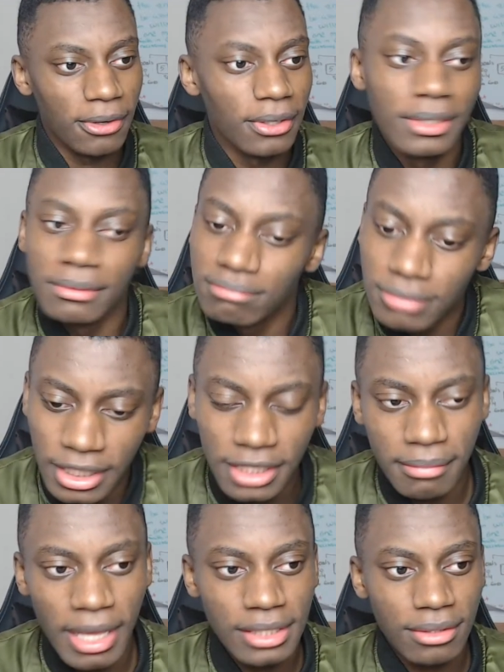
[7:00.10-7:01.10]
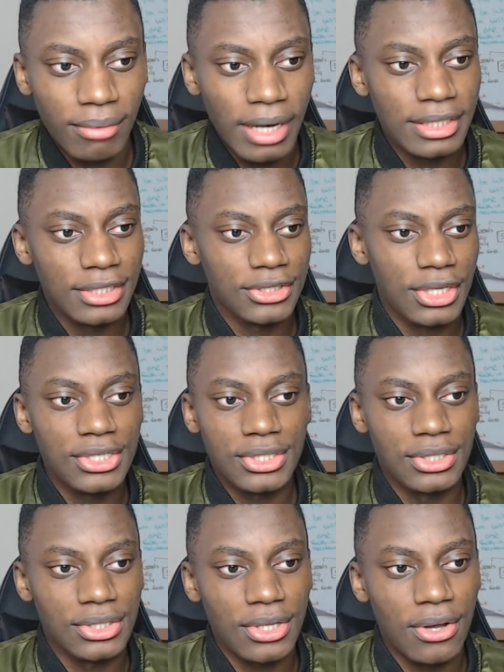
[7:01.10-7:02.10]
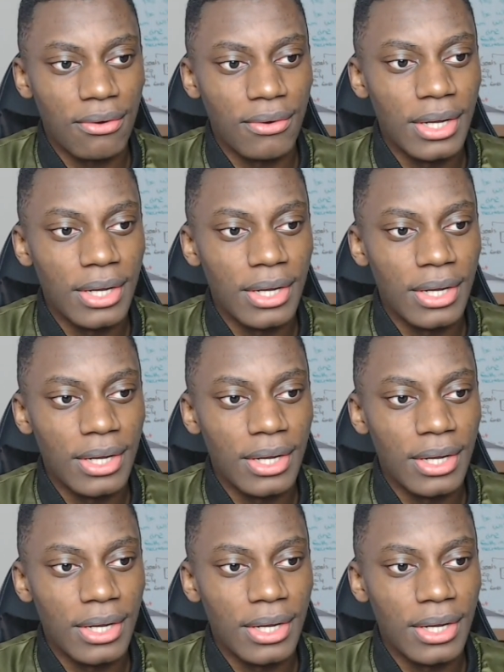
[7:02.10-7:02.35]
and didn't make the right decision. So,